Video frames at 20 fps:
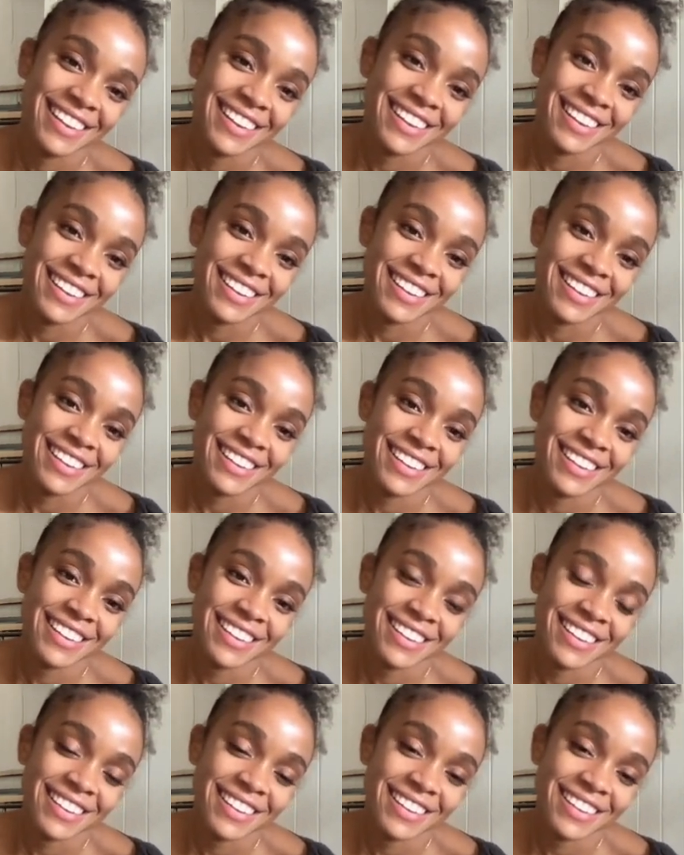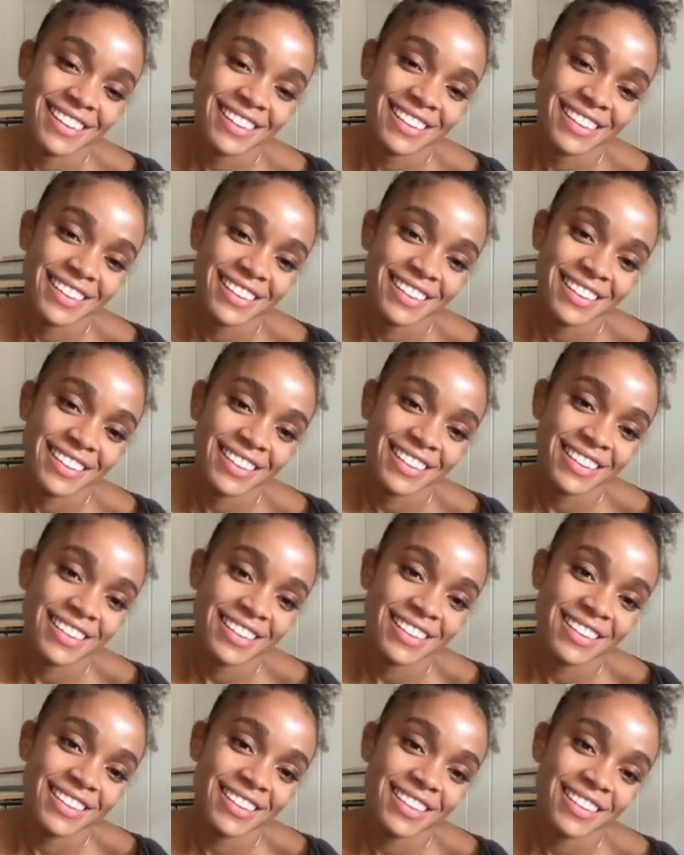
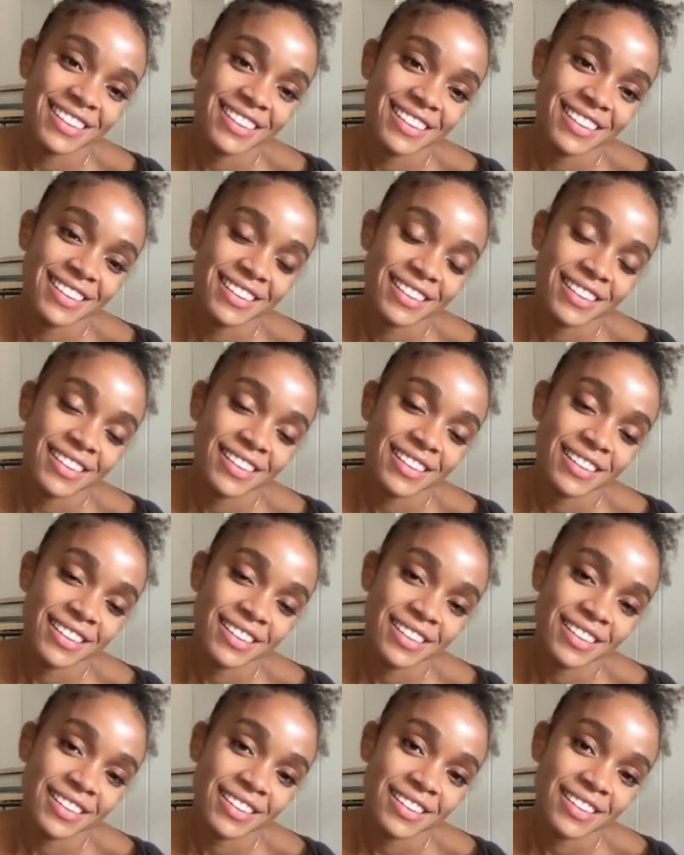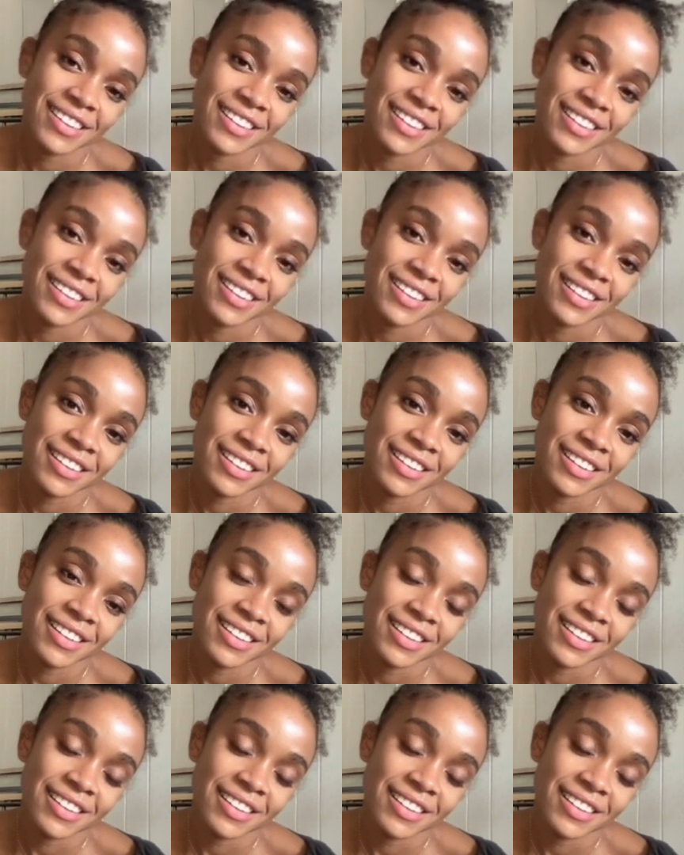The person shown says nothing.